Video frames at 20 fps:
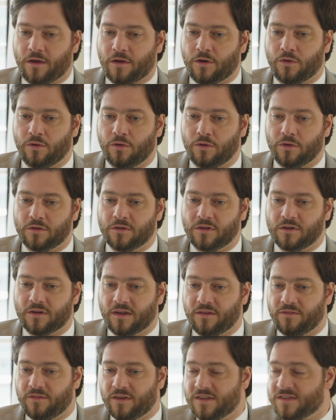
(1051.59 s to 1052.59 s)
called
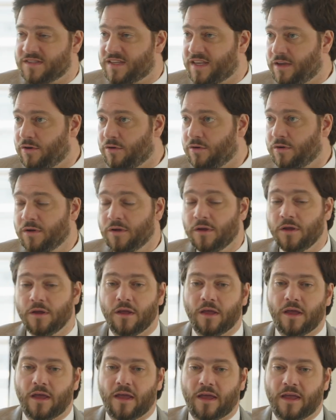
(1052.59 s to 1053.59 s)
Riva Iseo,
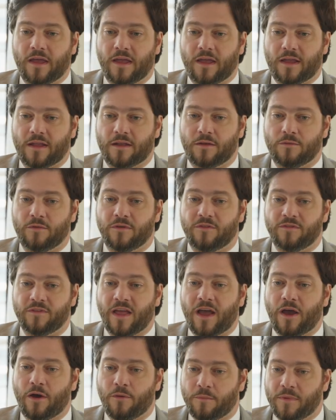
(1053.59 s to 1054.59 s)
and we've
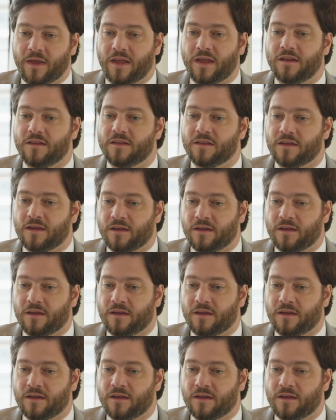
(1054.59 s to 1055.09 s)
now made